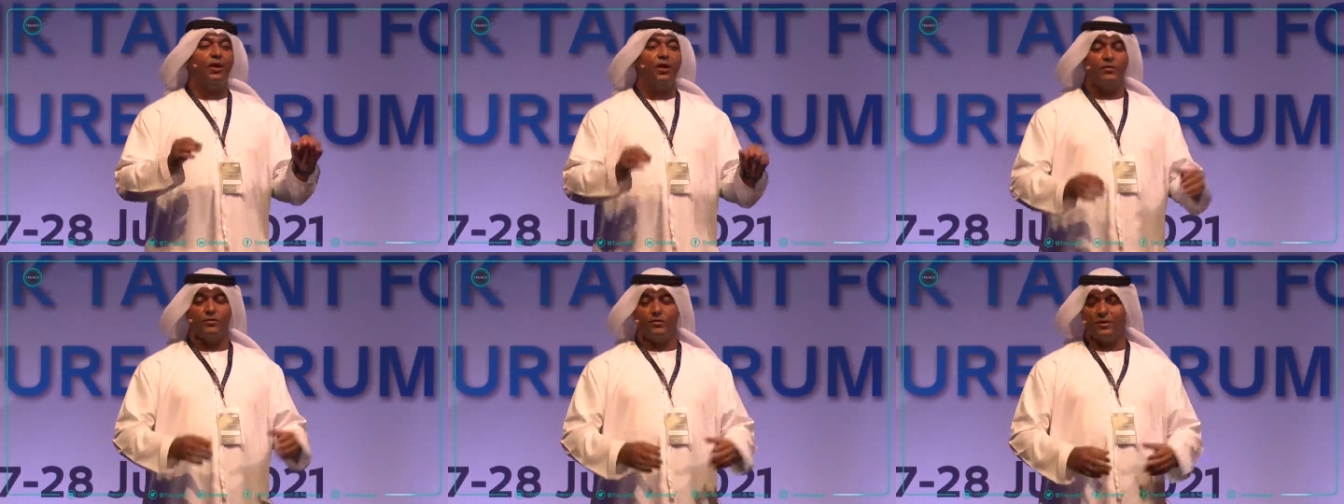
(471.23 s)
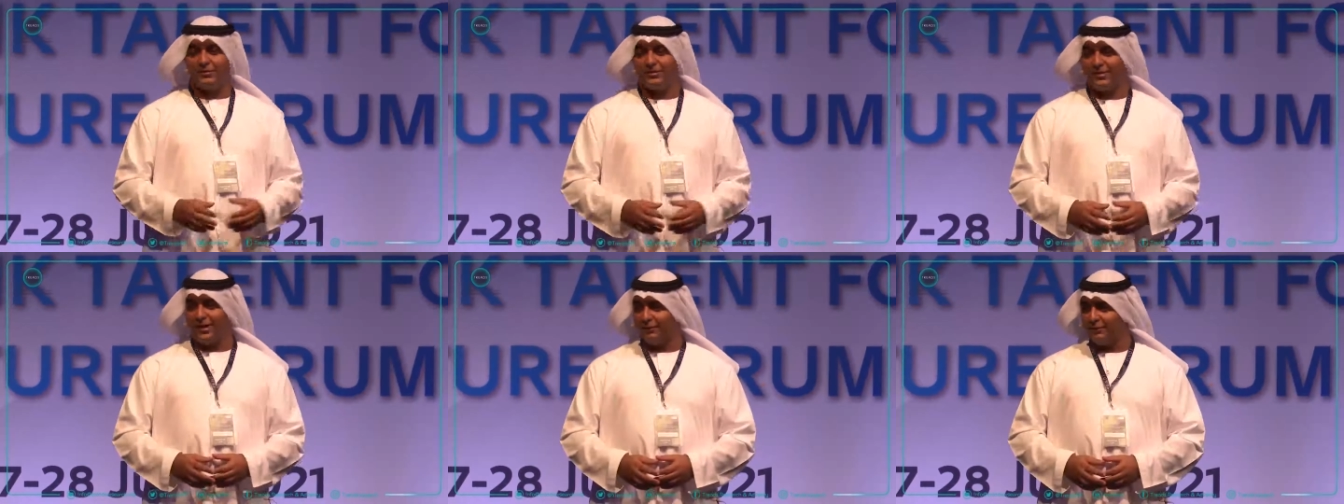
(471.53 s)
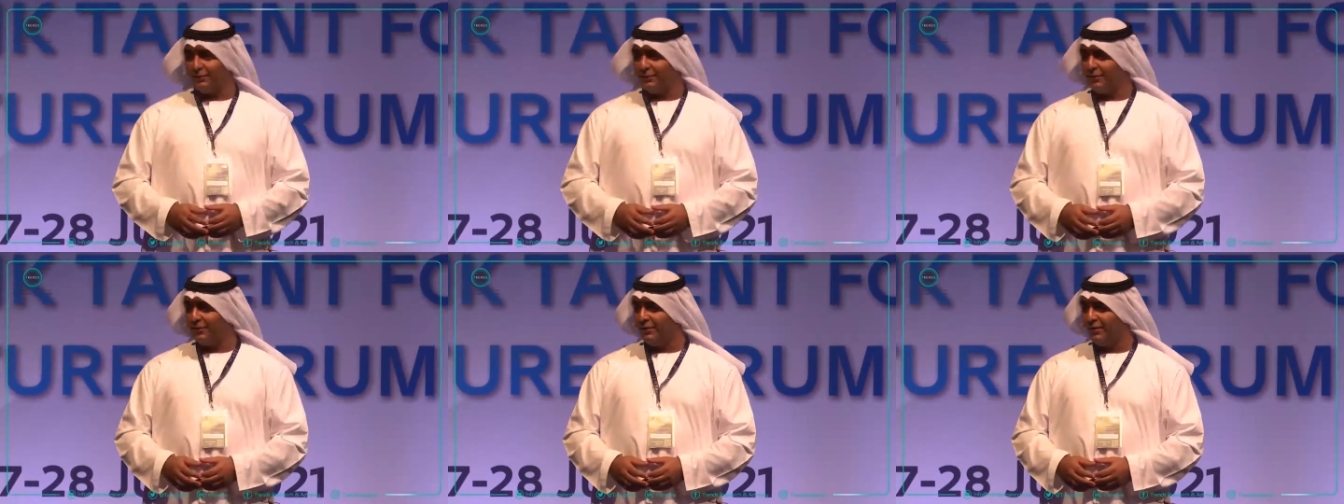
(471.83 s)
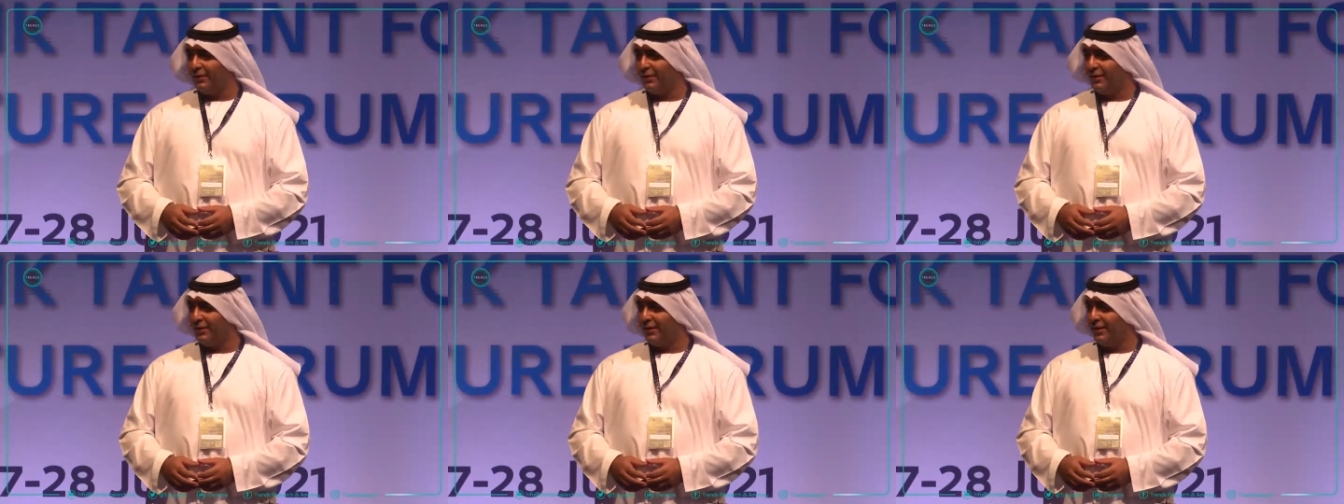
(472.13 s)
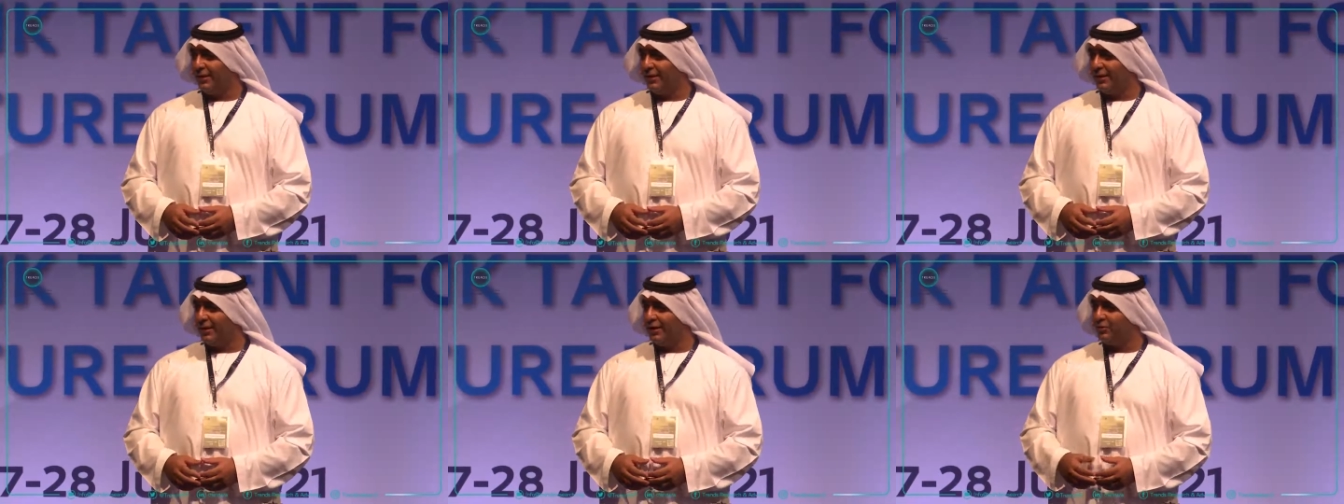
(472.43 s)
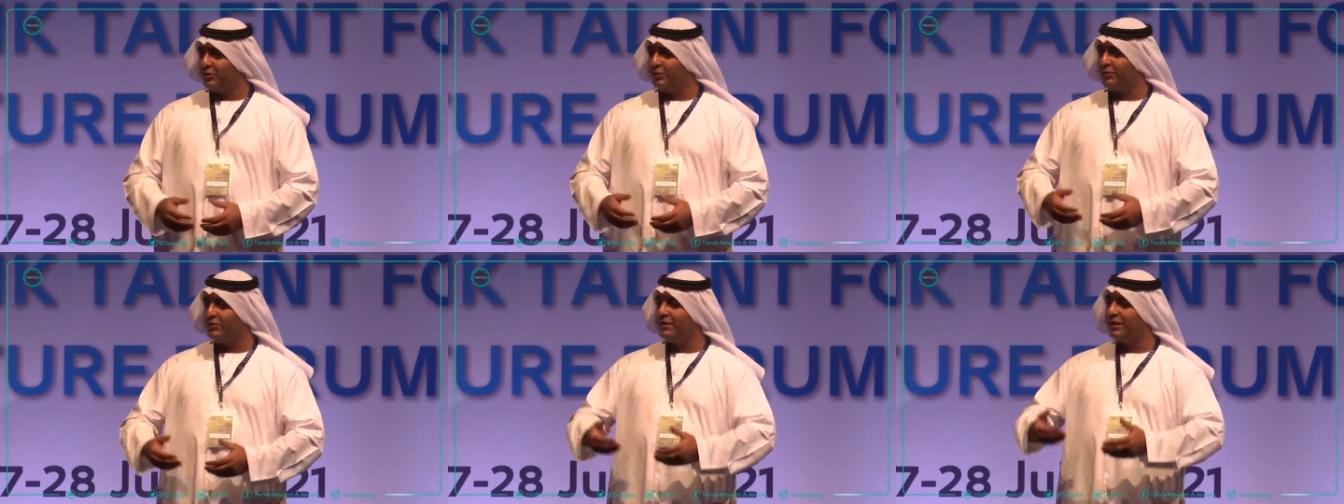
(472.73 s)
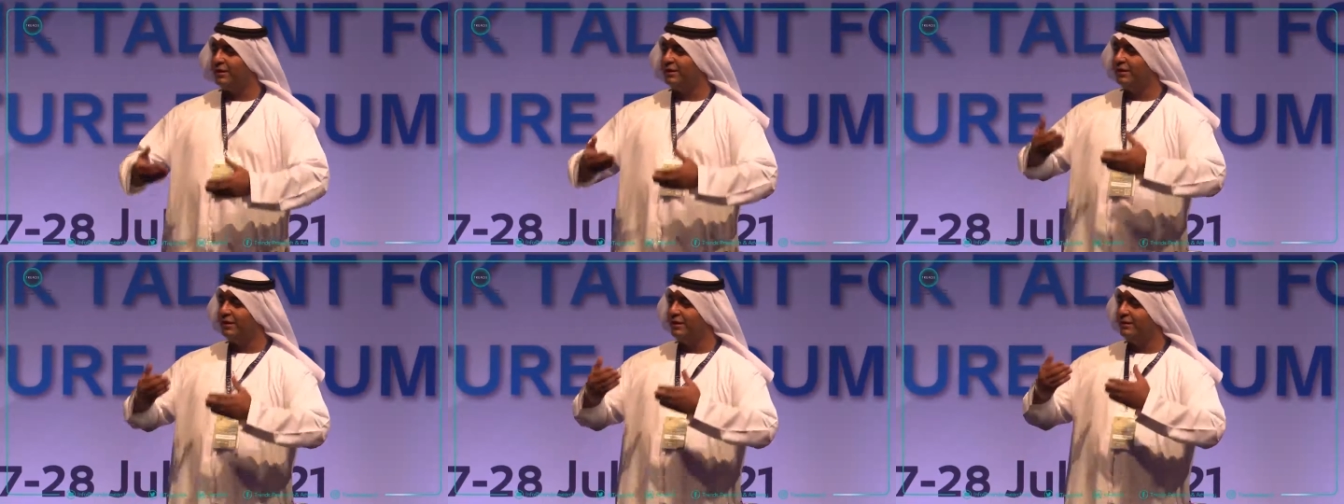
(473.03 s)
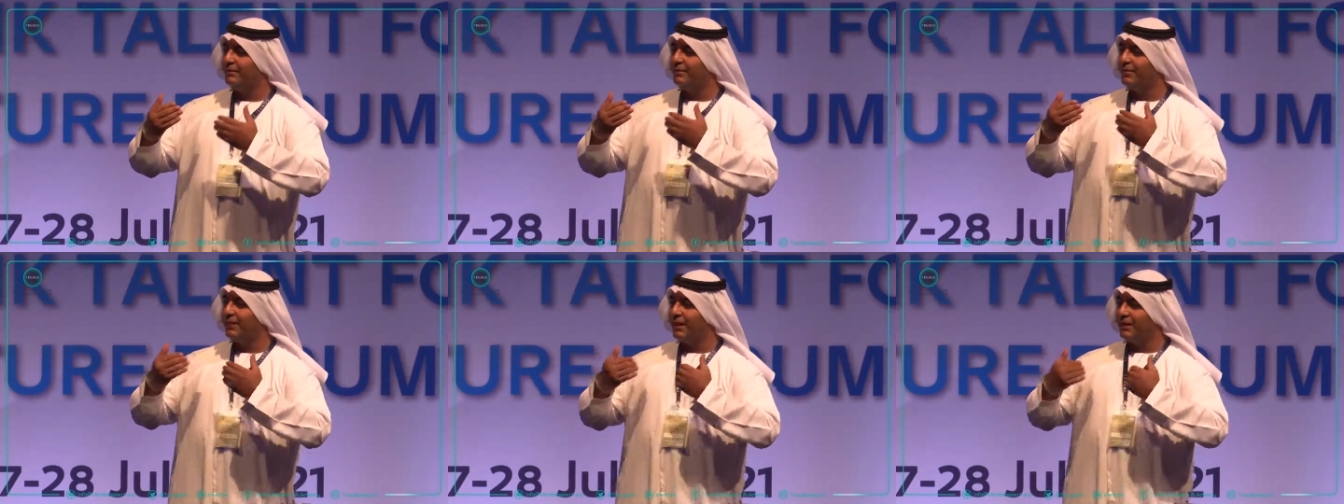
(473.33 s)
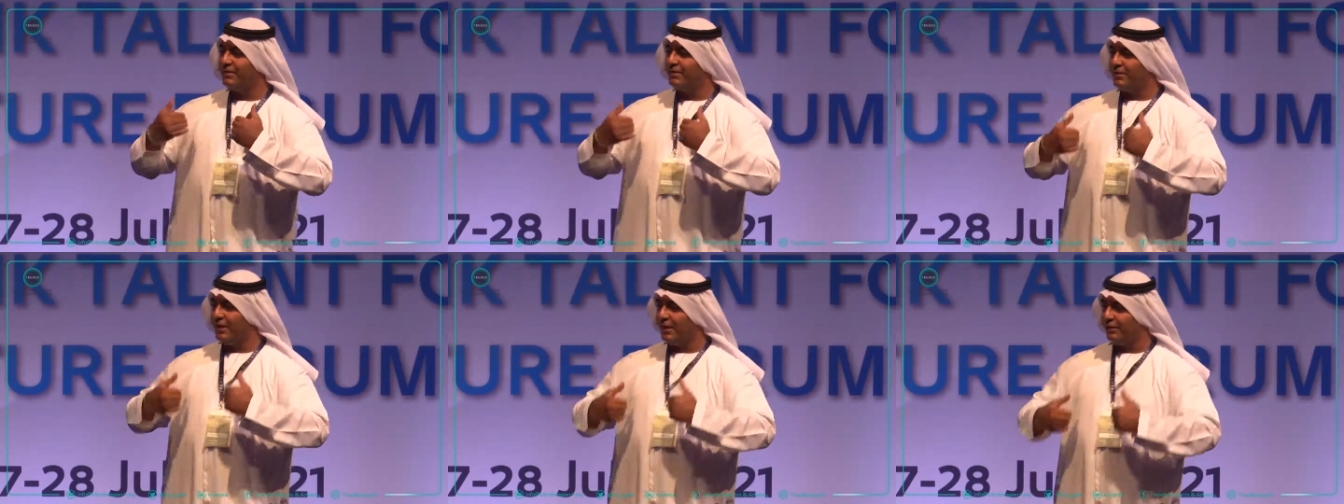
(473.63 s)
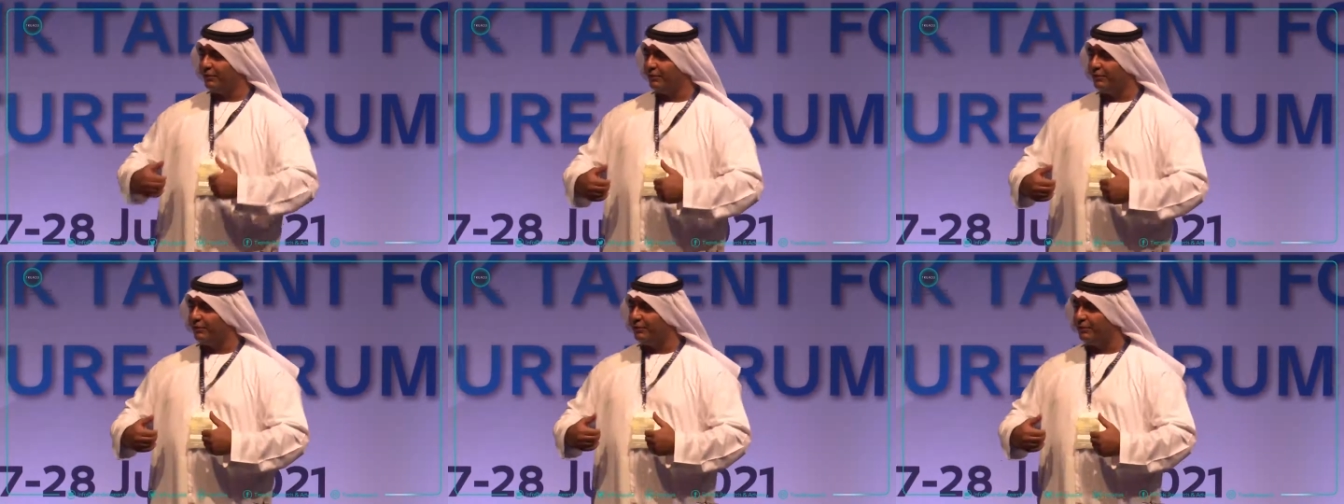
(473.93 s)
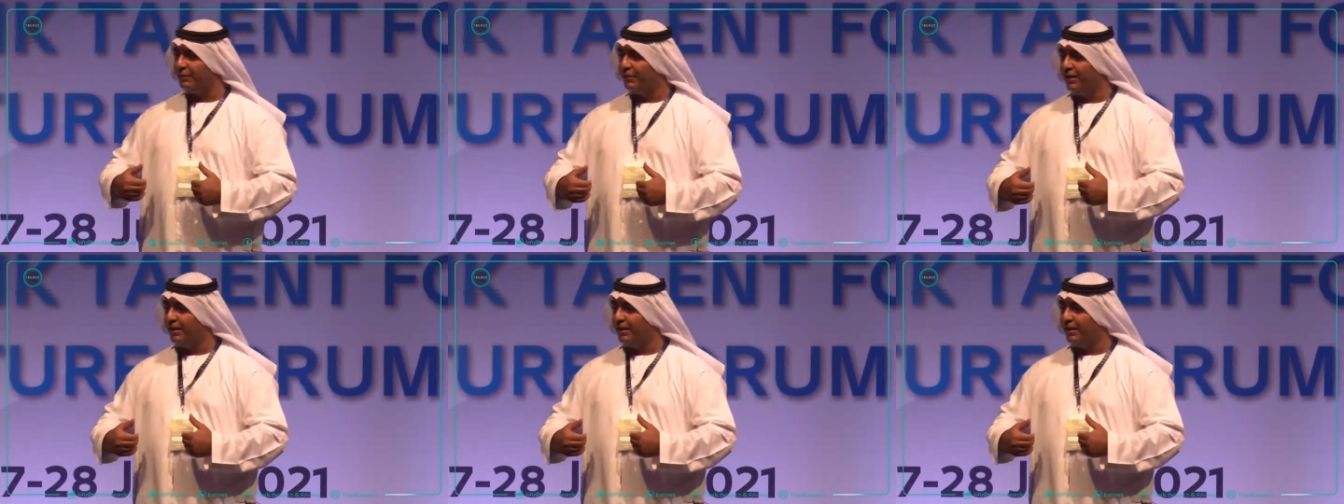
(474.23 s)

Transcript: of the self to study itself.